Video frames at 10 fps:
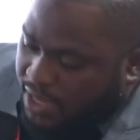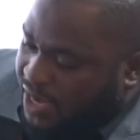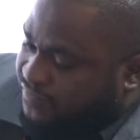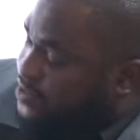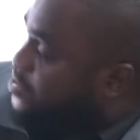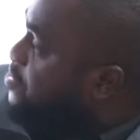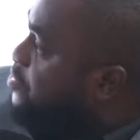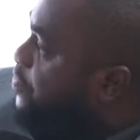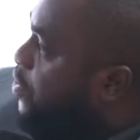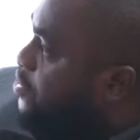after this
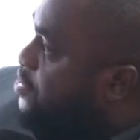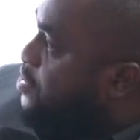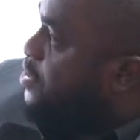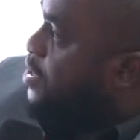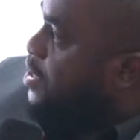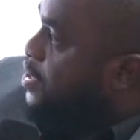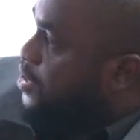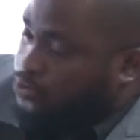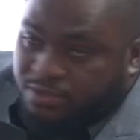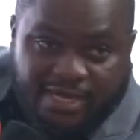report,
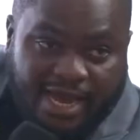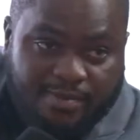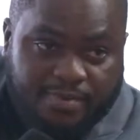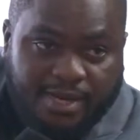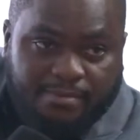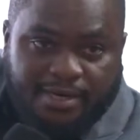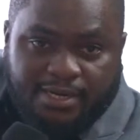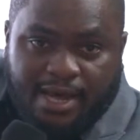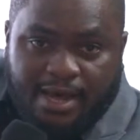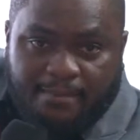it was IBM and
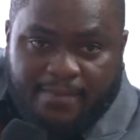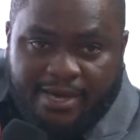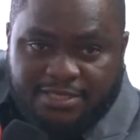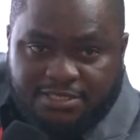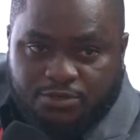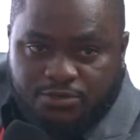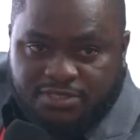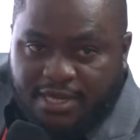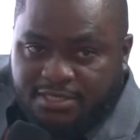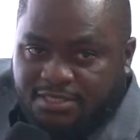Maersk who
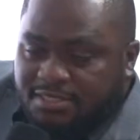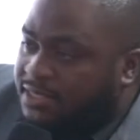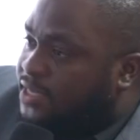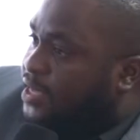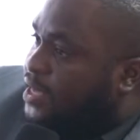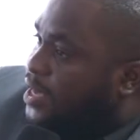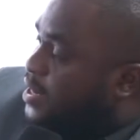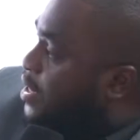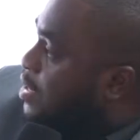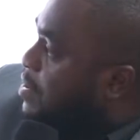sat and
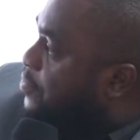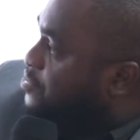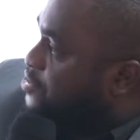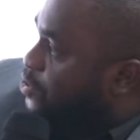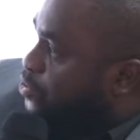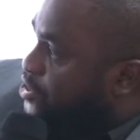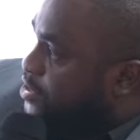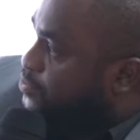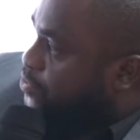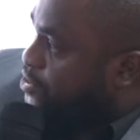they come up with a
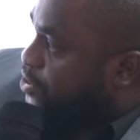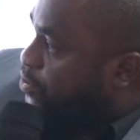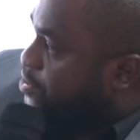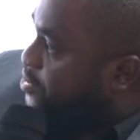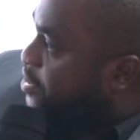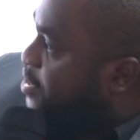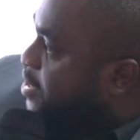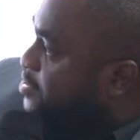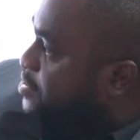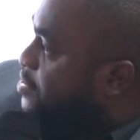solution which they called it
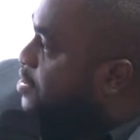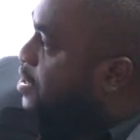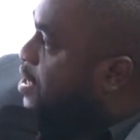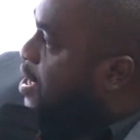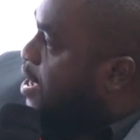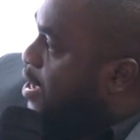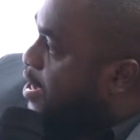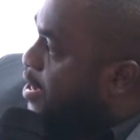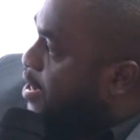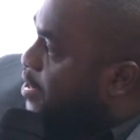TradeLens.
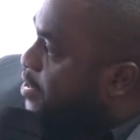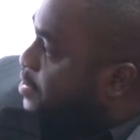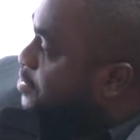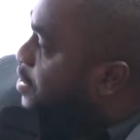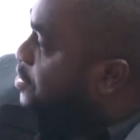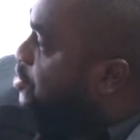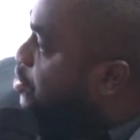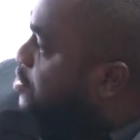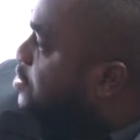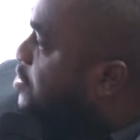In
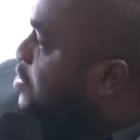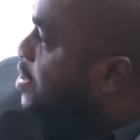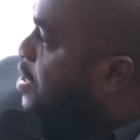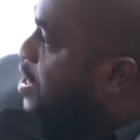short,